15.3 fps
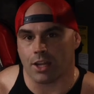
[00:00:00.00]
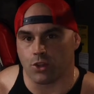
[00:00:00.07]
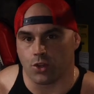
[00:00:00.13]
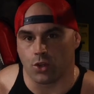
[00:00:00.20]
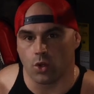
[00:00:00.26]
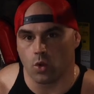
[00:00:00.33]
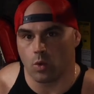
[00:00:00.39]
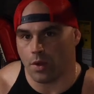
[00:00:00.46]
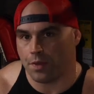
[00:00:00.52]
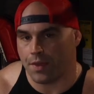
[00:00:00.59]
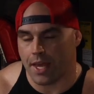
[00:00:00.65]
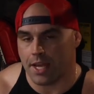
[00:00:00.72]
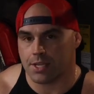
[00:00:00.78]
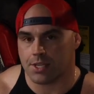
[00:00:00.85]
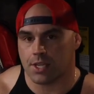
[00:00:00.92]
to do with
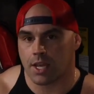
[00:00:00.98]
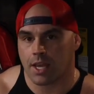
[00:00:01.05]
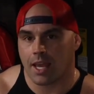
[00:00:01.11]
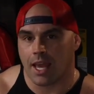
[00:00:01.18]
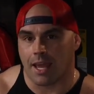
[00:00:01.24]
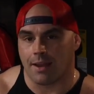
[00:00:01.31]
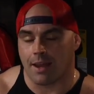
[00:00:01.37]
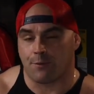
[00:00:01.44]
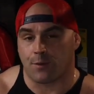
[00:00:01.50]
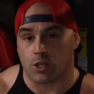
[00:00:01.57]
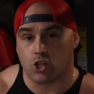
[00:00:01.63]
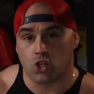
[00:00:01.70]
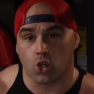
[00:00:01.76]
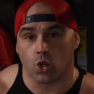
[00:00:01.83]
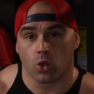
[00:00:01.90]
this, and if
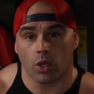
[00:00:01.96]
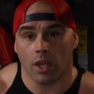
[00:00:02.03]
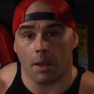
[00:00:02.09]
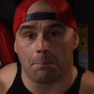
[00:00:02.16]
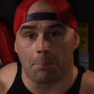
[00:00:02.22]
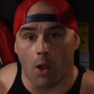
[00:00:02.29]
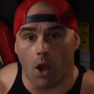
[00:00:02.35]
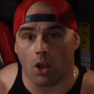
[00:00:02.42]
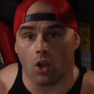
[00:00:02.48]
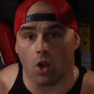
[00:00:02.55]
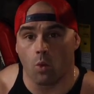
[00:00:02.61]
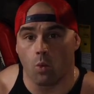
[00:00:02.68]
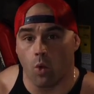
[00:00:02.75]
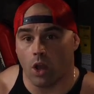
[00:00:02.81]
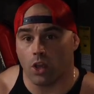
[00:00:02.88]
it's truly a part
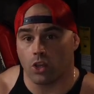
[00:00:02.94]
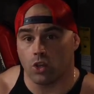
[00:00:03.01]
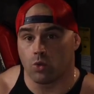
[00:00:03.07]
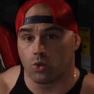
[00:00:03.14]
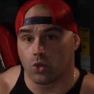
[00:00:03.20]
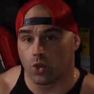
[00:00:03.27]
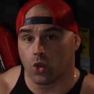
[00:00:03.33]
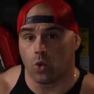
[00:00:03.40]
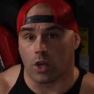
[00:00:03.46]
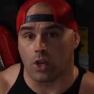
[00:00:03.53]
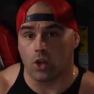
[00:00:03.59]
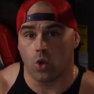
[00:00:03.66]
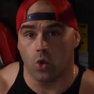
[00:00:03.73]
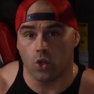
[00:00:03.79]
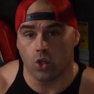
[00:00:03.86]
of what you do and
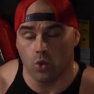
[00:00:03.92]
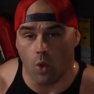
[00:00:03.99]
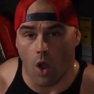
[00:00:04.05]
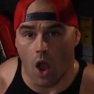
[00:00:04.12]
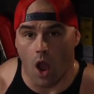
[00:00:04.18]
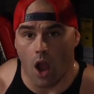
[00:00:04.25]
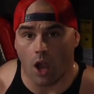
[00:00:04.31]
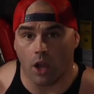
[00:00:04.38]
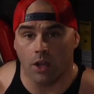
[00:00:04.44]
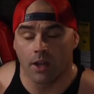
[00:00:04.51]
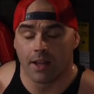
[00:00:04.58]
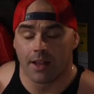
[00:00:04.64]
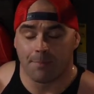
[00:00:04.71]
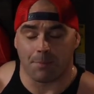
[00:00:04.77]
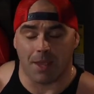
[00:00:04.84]
who you are,
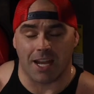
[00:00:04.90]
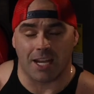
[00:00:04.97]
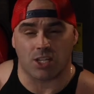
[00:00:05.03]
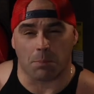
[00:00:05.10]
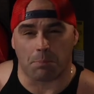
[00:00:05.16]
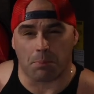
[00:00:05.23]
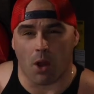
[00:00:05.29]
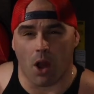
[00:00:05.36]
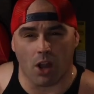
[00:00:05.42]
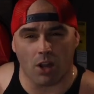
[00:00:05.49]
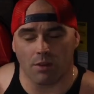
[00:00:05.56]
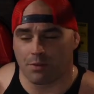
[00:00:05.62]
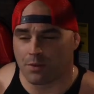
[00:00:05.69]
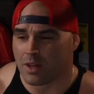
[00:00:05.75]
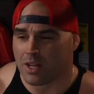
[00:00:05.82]
and it's a part
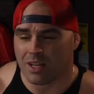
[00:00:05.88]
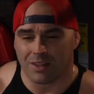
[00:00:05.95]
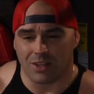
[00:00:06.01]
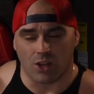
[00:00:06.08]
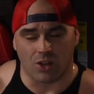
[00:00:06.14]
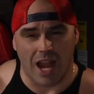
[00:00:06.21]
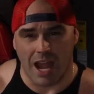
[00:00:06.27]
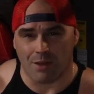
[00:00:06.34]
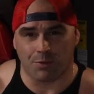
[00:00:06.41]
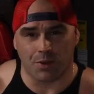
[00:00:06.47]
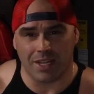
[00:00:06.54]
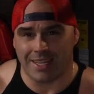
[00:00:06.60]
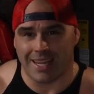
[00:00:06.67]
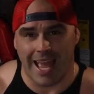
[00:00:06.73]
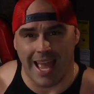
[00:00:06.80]
of your
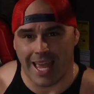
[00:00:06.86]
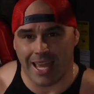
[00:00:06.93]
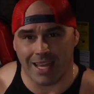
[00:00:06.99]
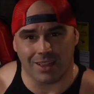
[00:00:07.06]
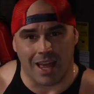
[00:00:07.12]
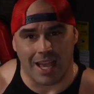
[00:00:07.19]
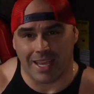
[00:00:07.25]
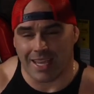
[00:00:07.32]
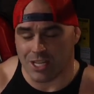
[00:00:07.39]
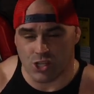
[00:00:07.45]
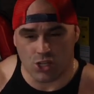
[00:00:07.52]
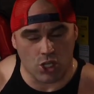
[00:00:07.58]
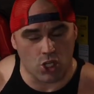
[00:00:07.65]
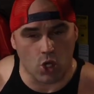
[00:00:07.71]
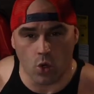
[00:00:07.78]
everyday, like
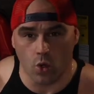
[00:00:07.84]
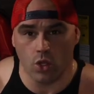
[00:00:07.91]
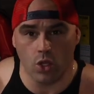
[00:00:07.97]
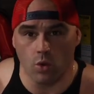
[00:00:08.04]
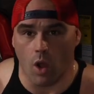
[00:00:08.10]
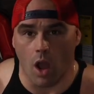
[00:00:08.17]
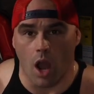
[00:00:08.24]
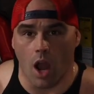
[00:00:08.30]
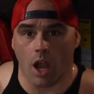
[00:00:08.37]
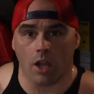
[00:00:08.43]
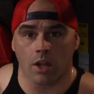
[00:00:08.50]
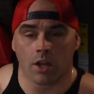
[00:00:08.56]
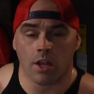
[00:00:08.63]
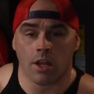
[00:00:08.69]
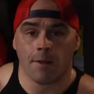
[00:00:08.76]
it's just who you are,